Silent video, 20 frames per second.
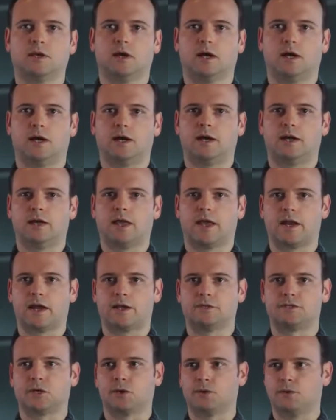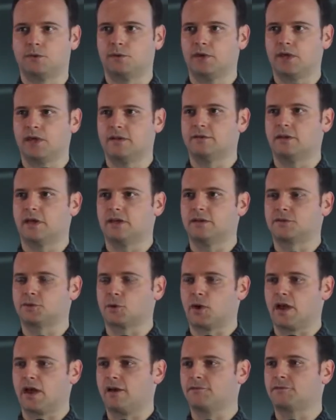And I don't, and
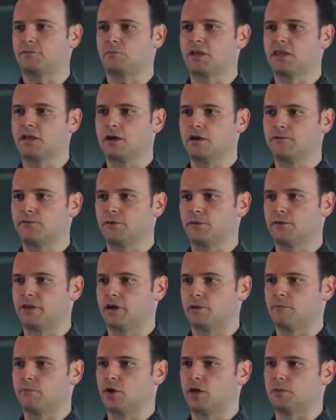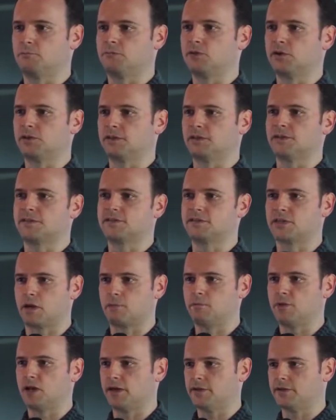so I have to be careful that when I'm doing this, that
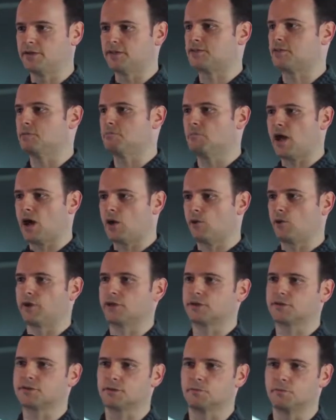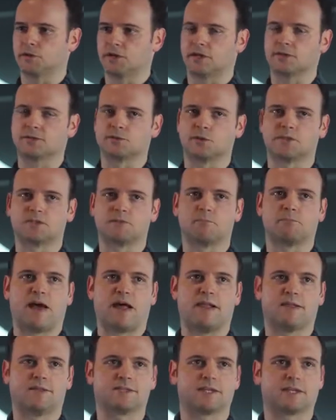I'm not disempowering somebody. So it's a
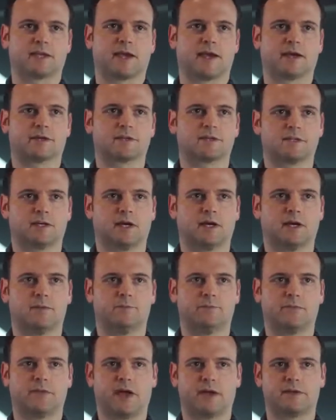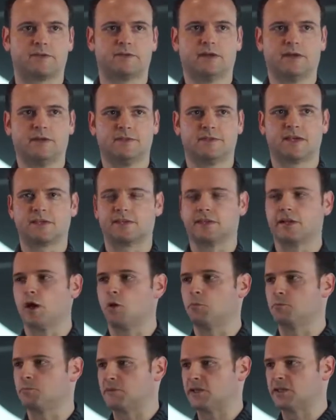balancing act. That thing that
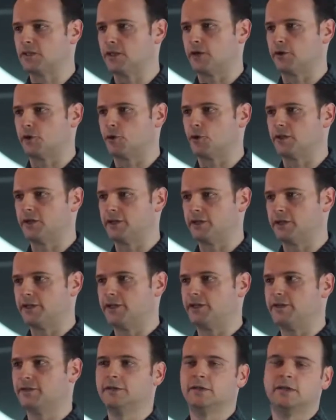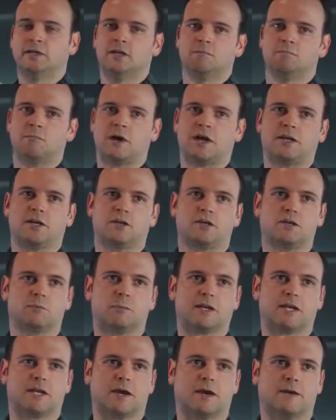helped me a lot early on might hinder
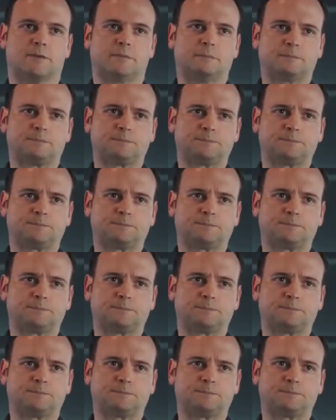me now.